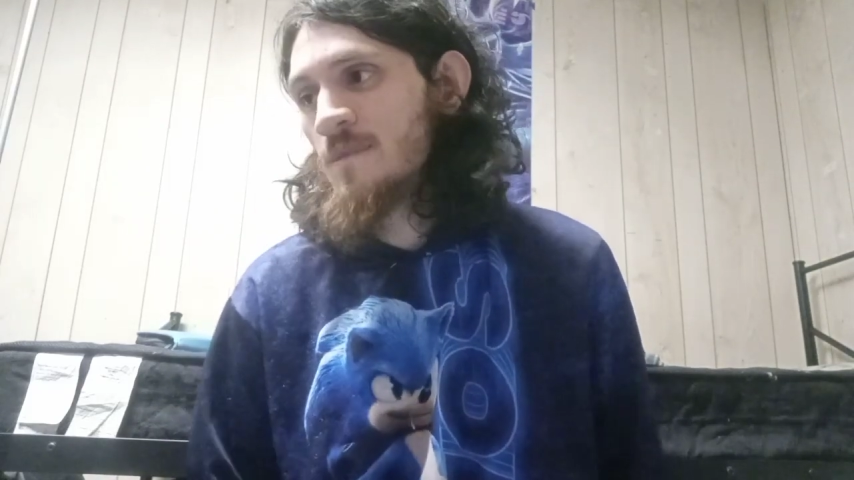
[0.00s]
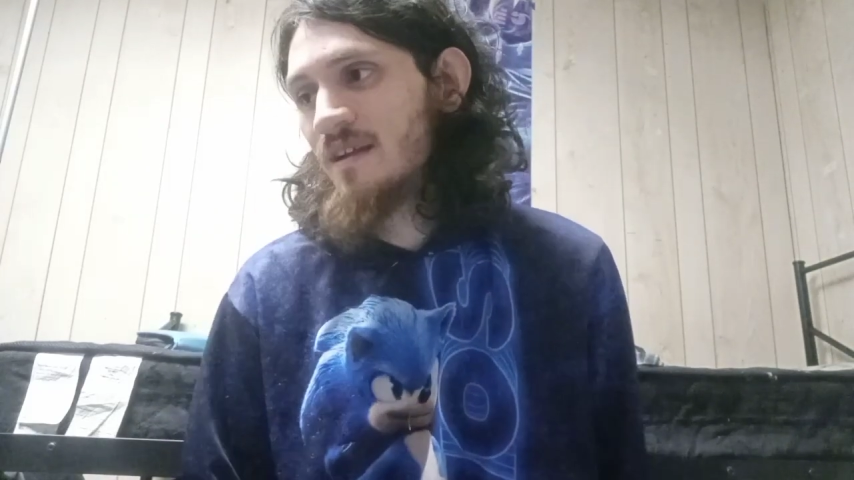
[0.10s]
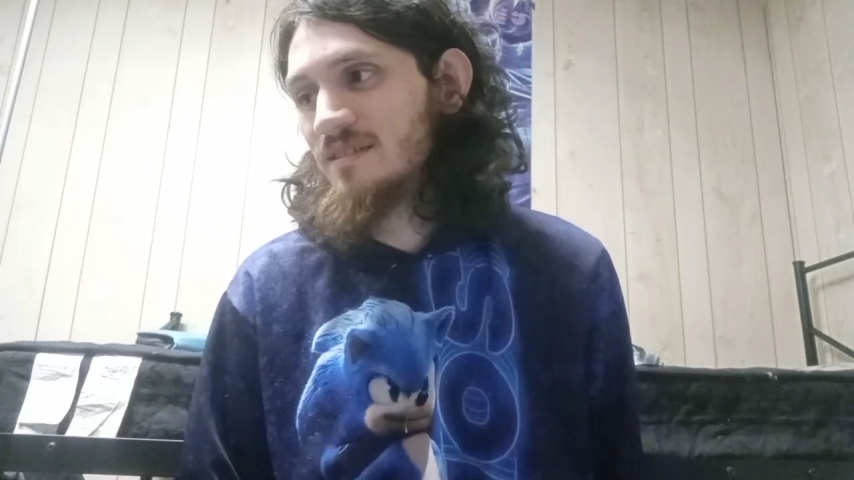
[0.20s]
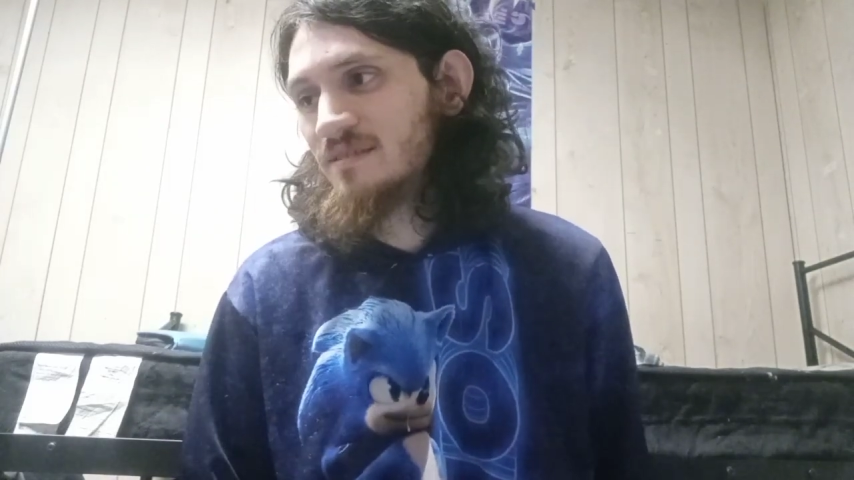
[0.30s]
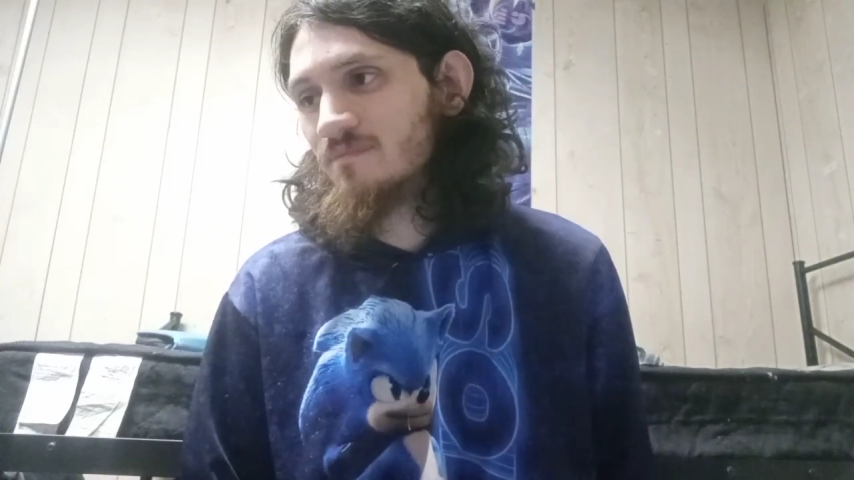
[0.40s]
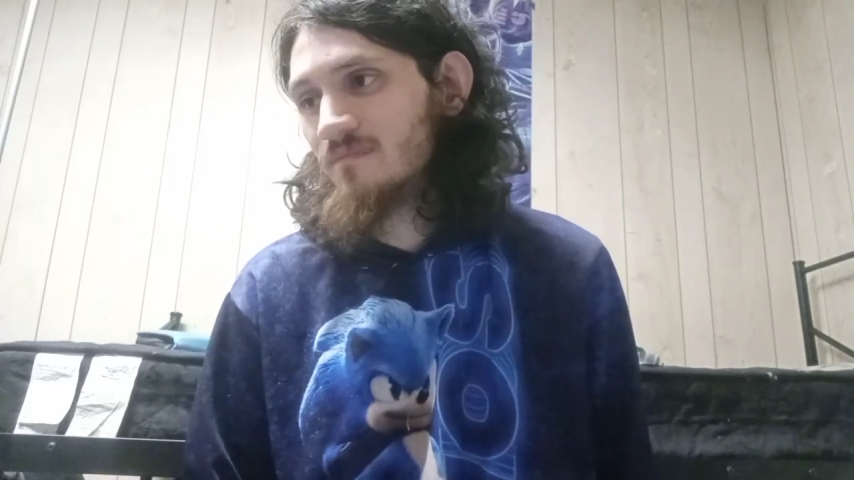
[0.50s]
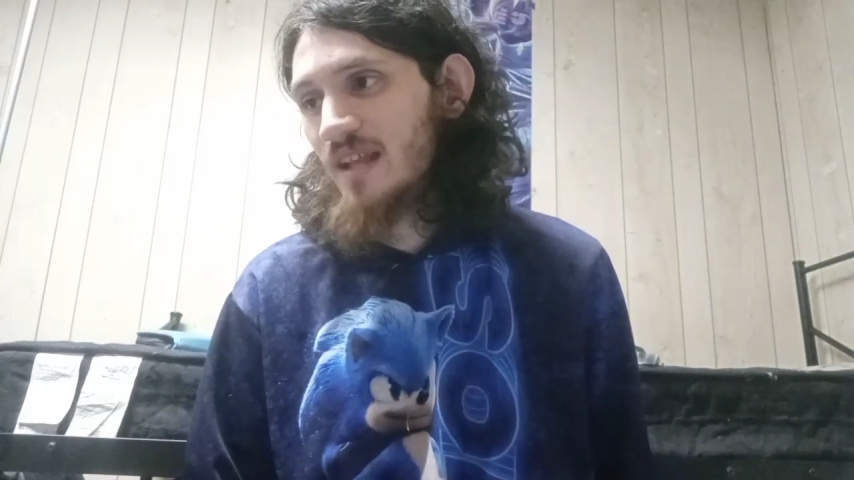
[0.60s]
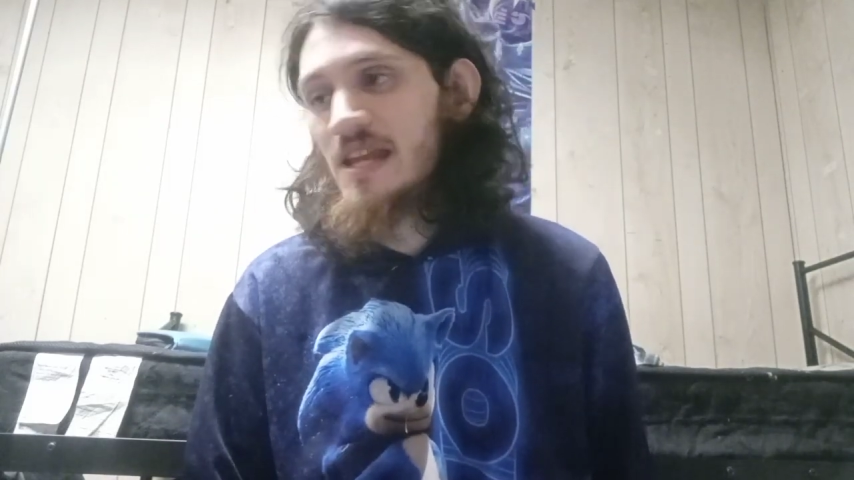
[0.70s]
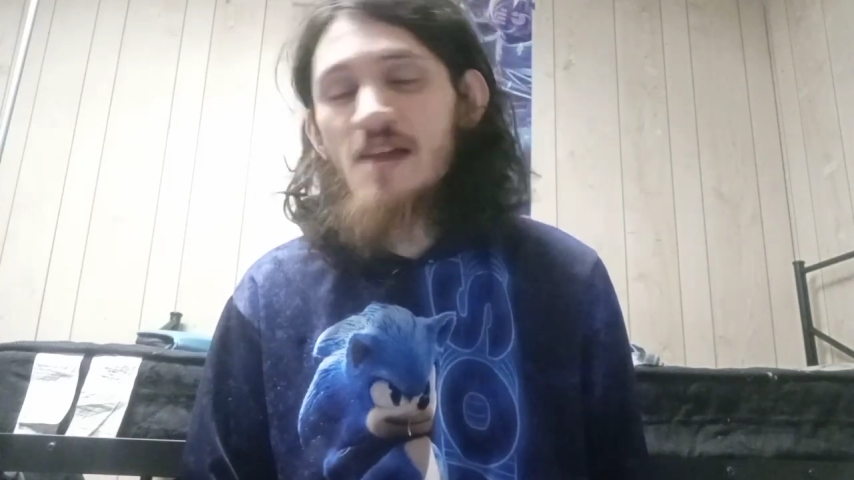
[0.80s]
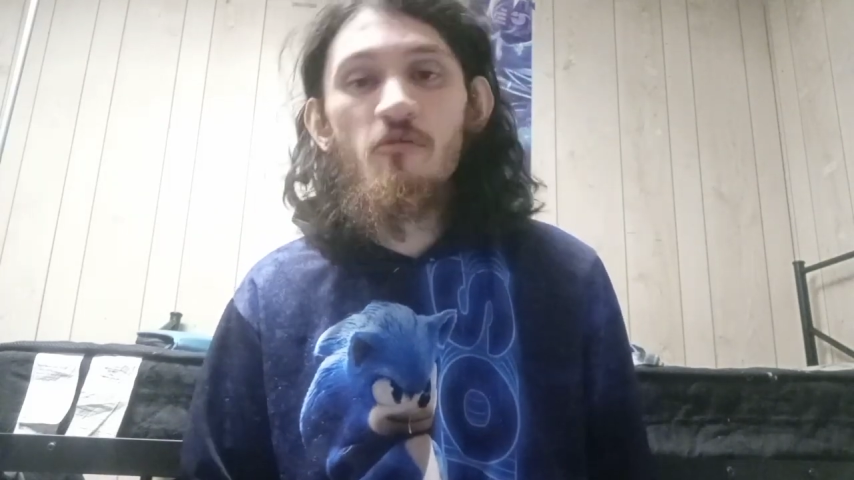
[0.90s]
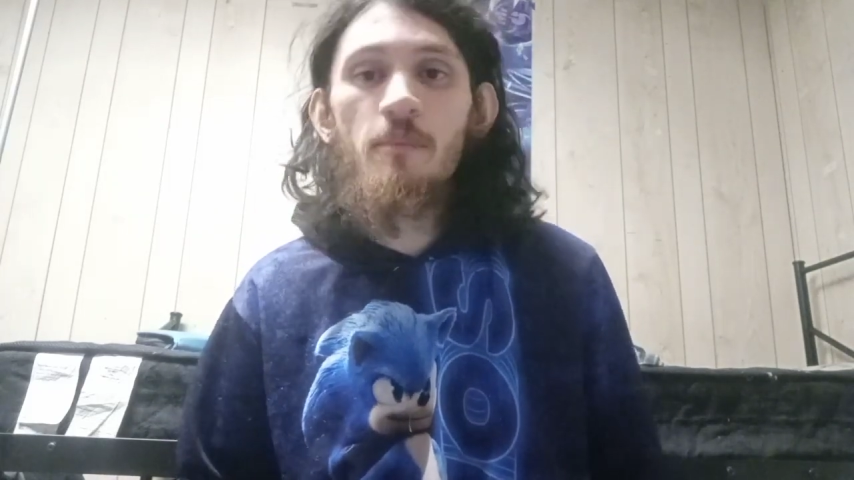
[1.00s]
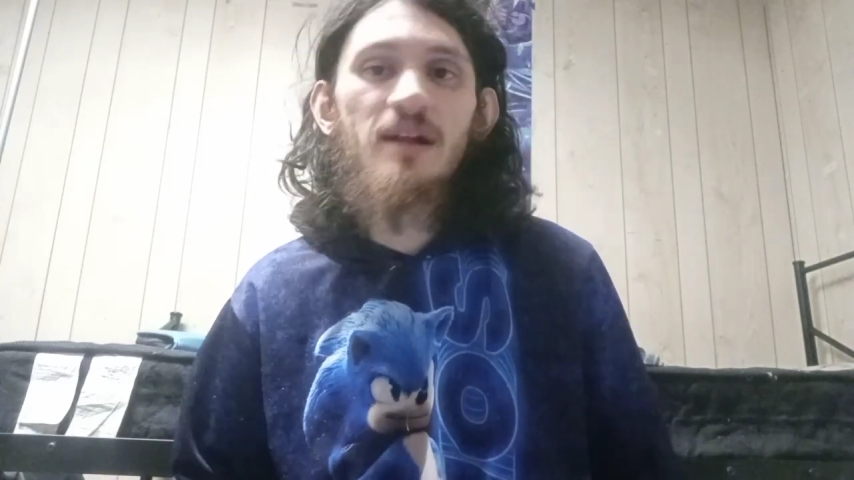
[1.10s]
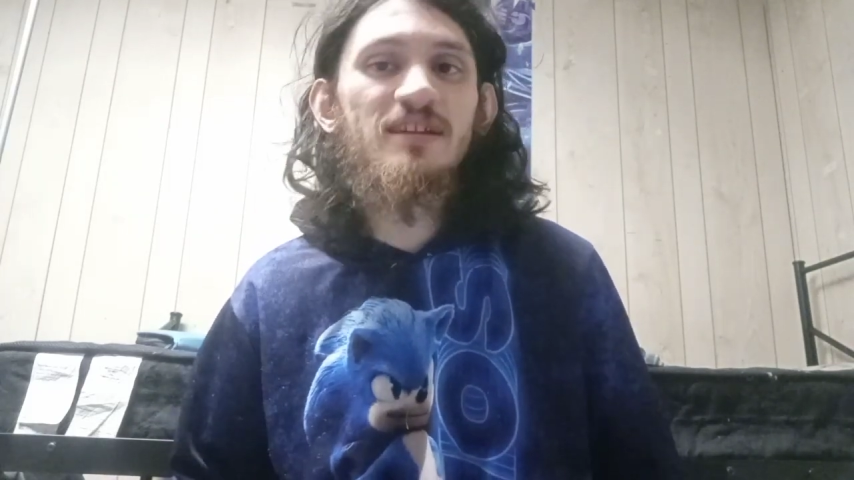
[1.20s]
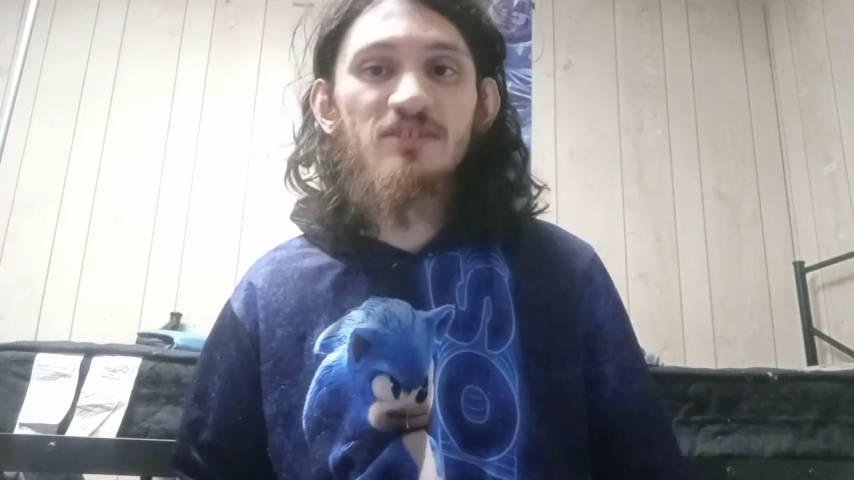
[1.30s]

because everybody